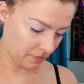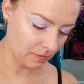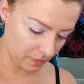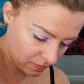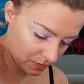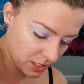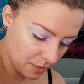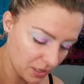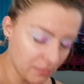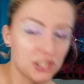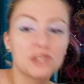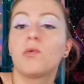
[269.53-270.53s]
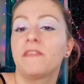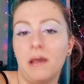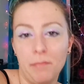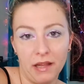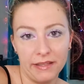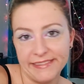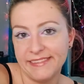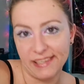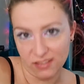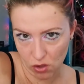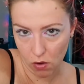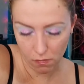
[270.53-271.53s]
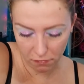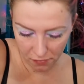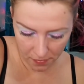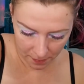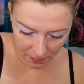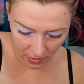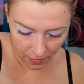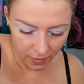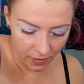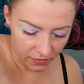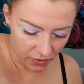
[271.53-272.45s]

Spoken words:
I pretty much just want that pellet to dissolve. So,